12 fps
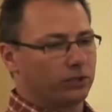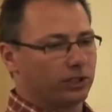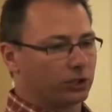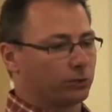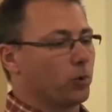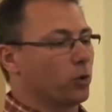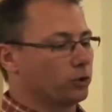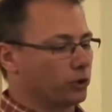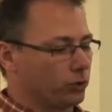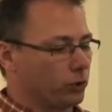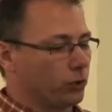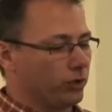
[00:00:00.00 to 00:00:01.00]

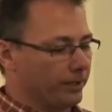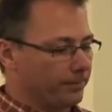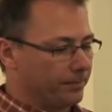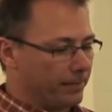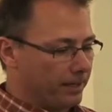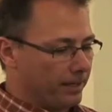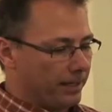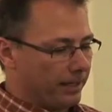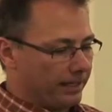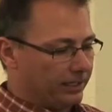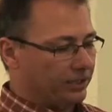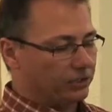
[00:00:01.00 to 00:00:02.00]
exposure to them
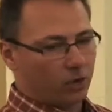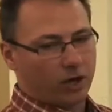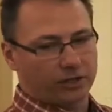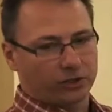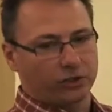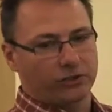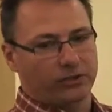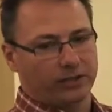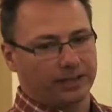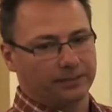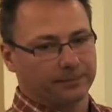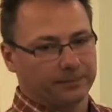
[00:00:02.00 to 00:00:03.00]
is not a good
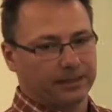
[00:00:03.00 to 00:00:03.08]
thing.